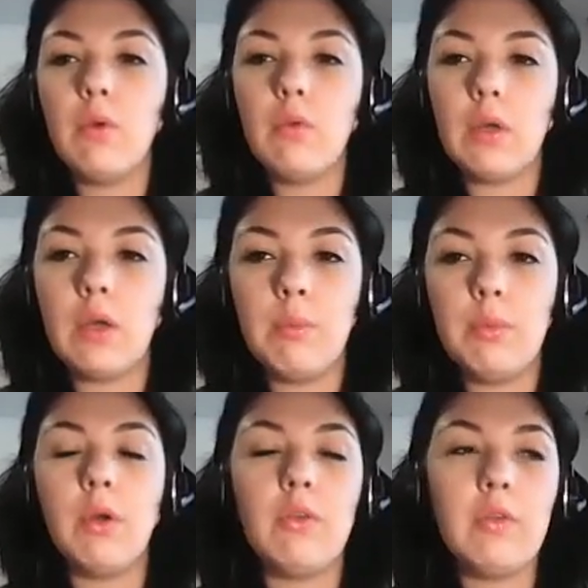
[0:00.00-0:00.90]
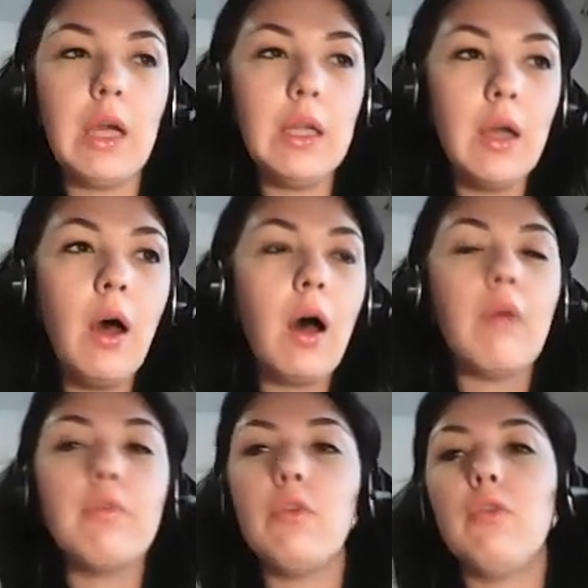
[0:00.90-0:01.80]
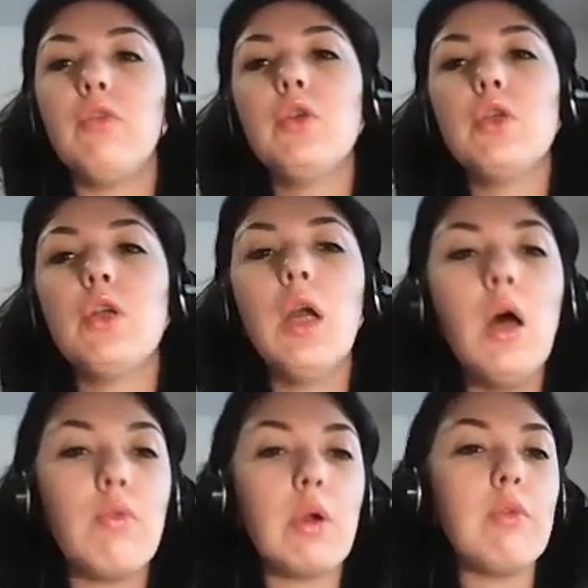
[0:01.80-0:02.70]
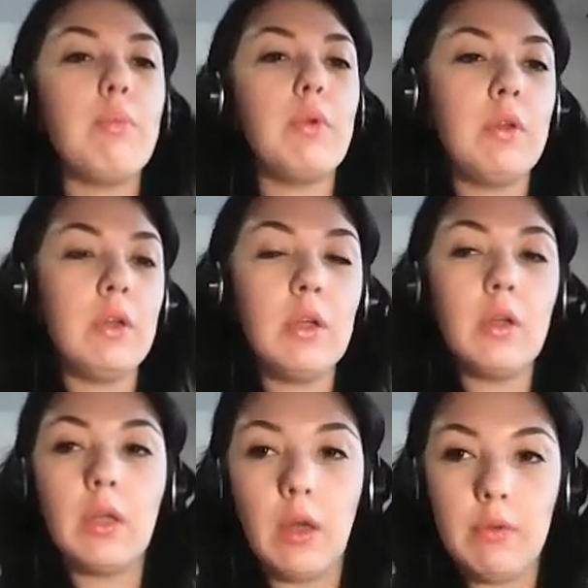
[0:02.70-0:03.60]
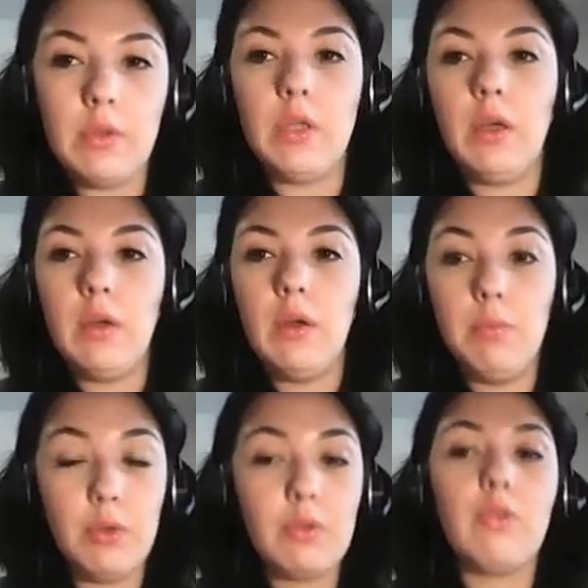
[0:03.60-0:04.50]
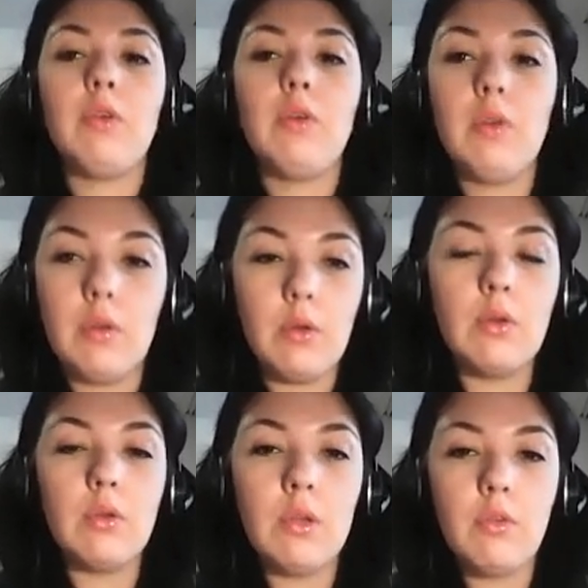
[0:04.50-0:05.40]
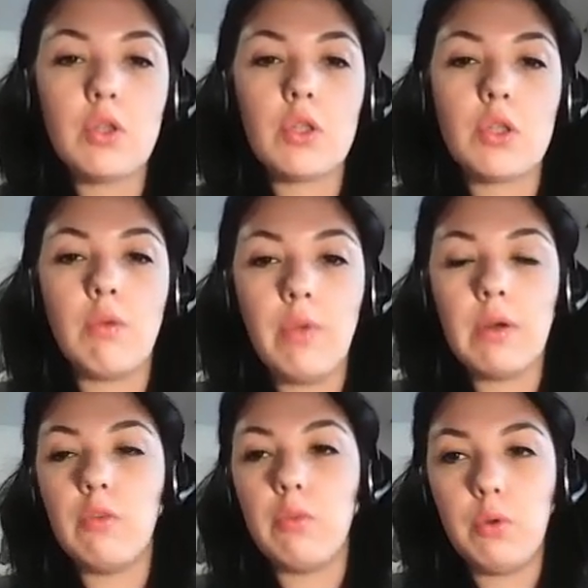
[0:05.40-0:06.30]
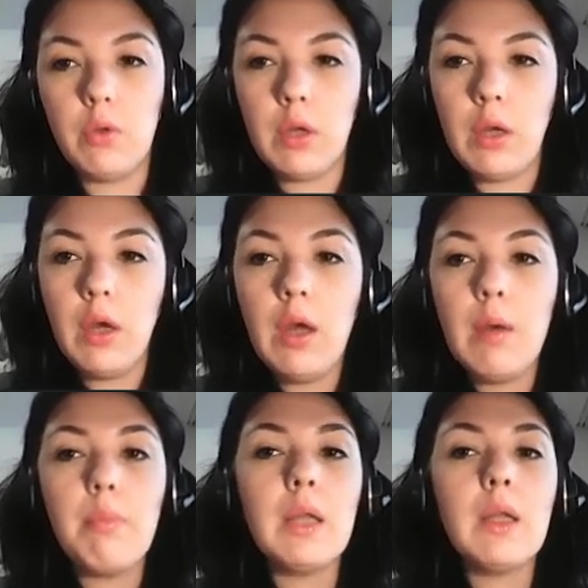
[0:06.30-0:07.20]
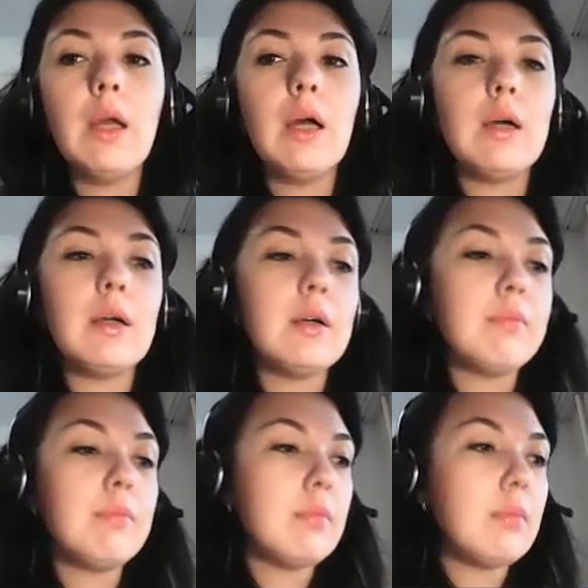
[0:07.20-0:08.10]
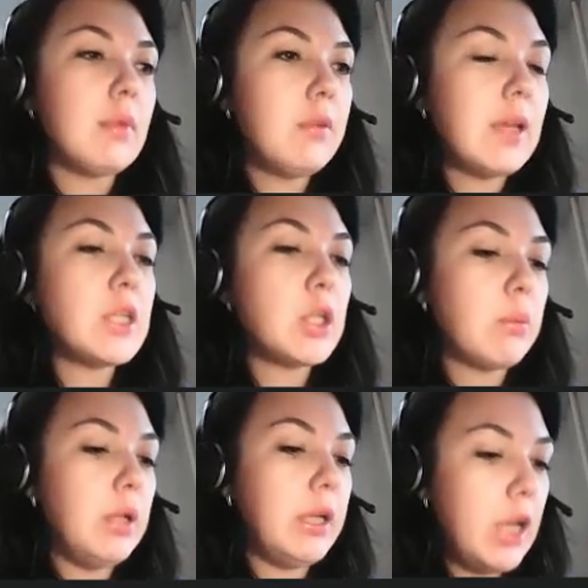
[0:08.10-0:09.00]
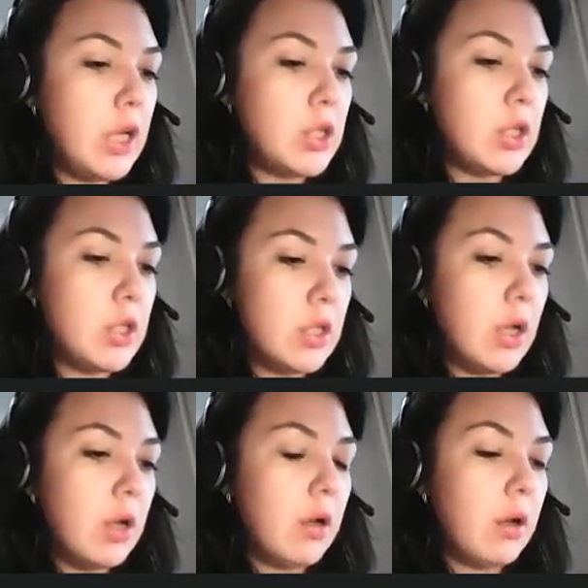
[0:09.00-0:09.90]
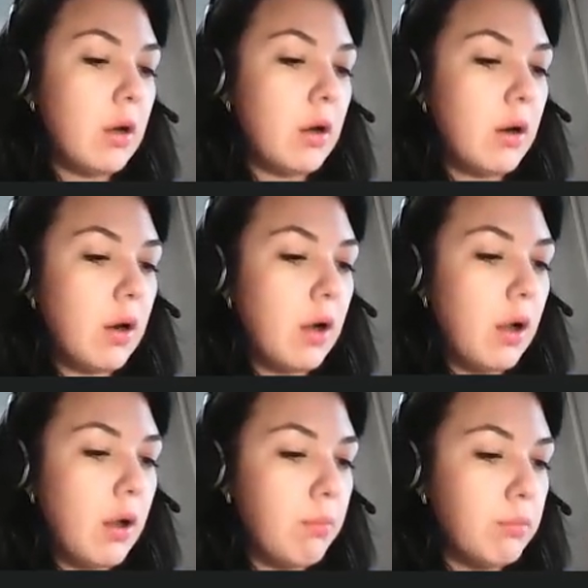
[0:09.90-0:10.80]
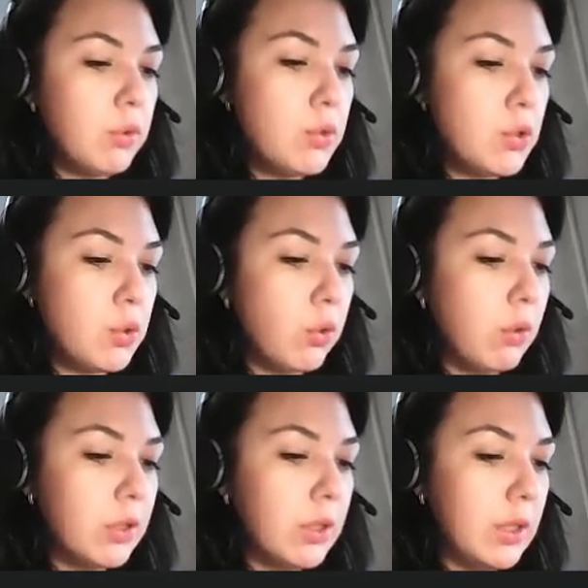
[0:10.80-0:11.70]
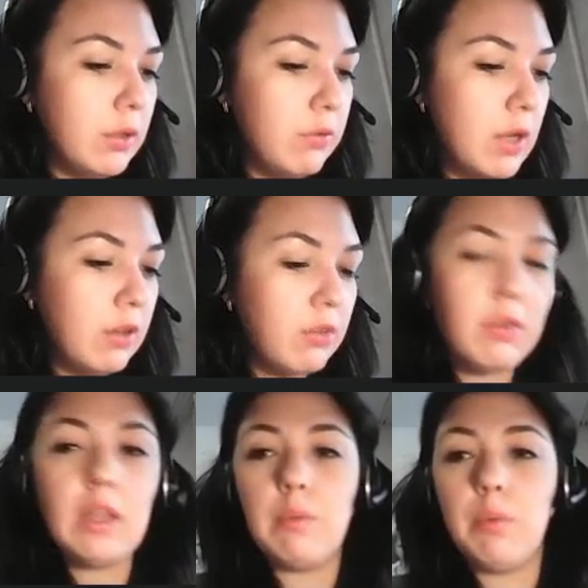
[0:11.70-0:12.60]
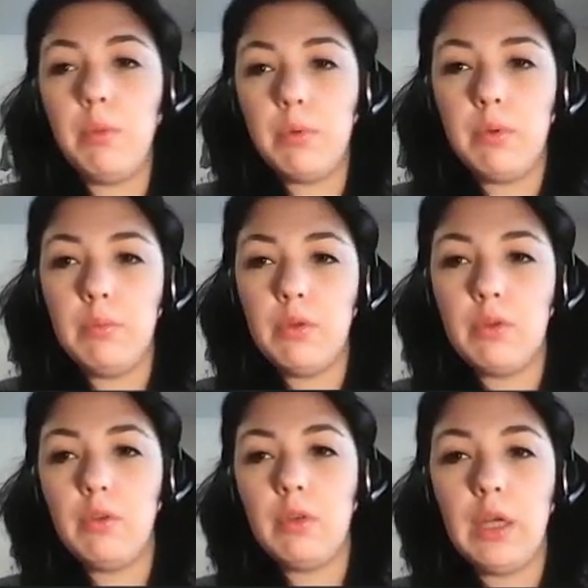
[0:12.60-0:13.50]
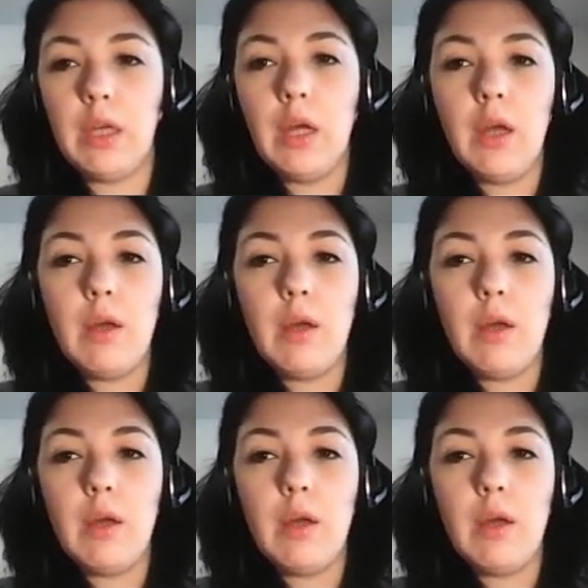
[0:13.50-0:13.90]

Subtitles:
the carbon dioxide after the surgery from the peritoneal cavity, because incisions are very small. But such complications are most common in very thin people, because like